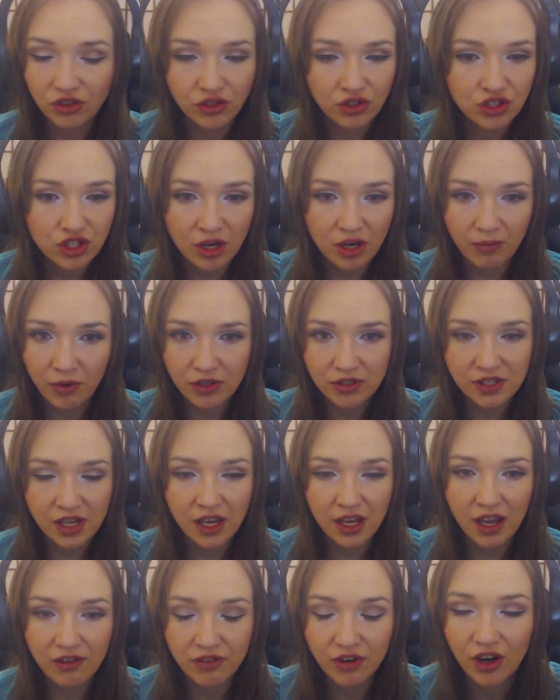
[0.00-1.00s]
other
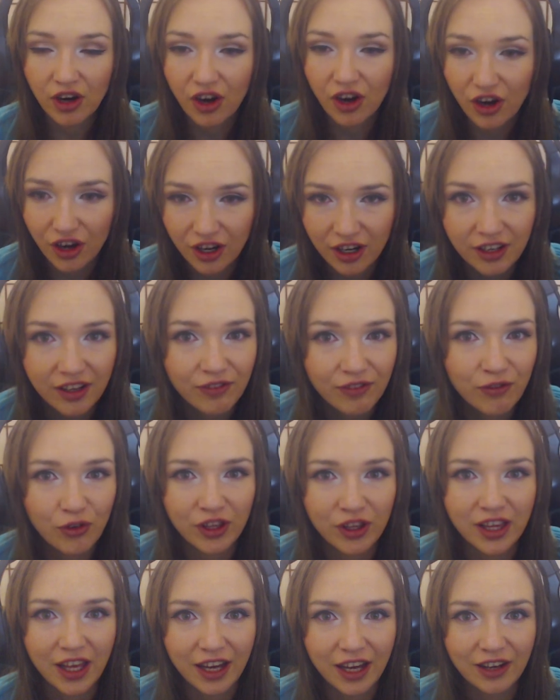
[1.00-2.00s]
champions I ever heard
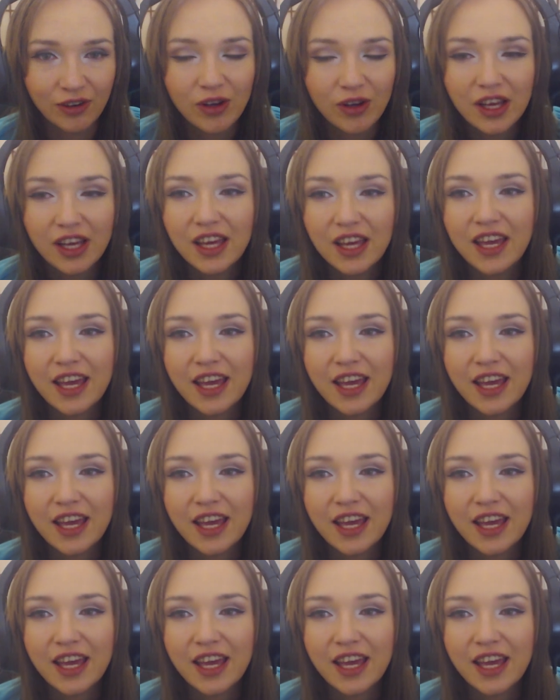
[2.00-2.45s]
for now